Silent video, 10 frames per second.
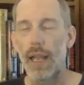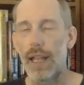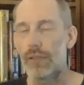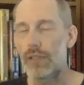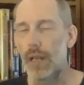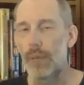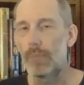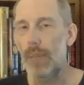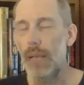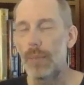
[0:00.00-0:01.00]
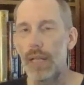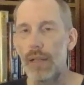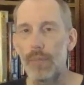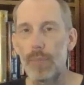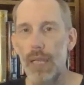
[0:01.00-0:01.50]
And you know,
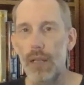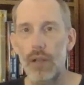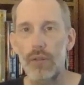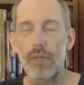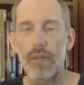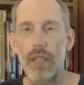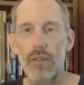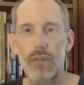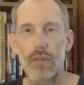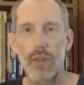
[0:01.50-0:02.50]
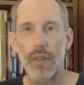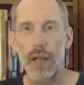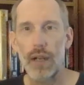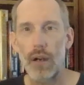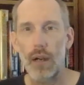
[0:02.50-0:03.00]
maybe because of this,
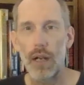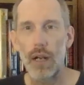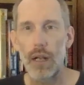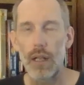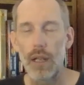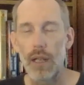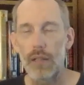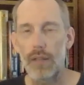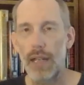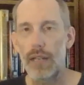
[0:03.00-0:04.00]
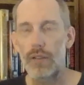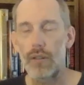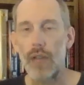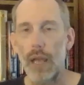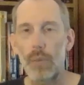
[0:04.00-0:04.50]
there, uh,
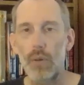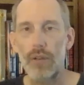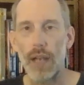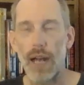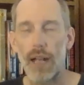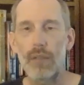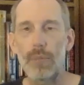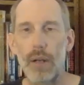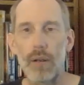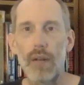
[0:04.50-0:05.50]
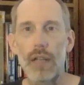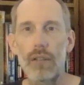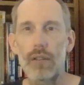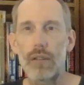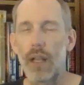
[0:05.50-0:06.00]
is able to hide his
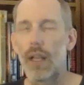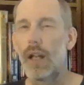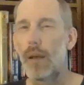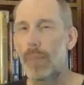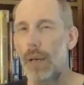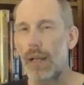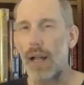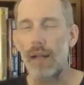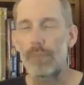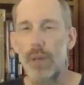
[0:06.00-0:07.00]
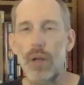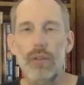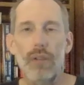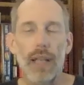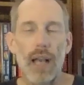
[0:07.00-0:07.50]
motivation. But
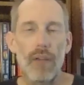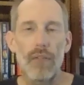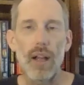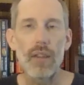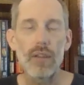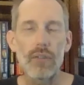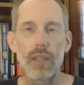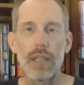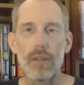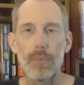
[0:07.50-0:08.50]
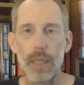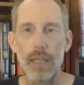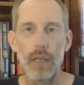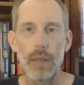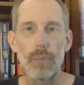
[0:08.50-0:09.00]
personally, I find this scene to
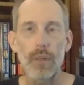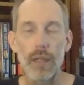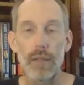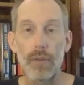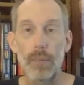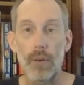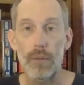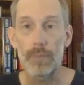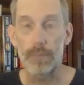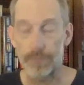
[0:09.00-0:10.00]
be unbelievable.